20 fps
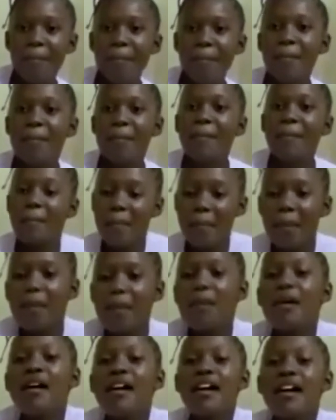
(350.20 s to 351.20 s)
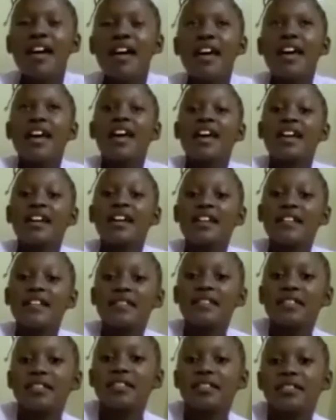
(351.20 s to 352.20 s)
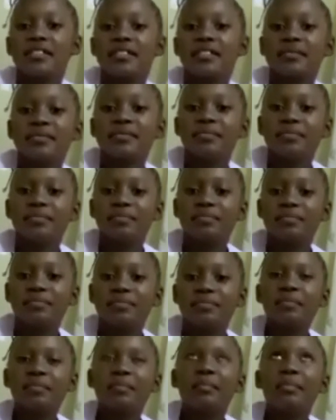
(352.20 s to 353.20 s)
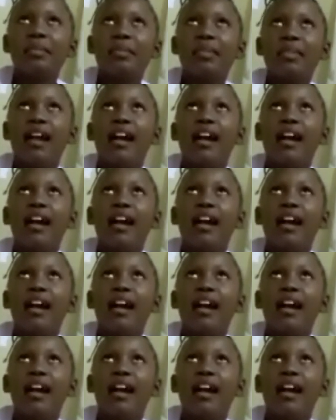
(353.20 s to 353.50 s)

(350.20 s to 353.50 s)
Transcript: (silence)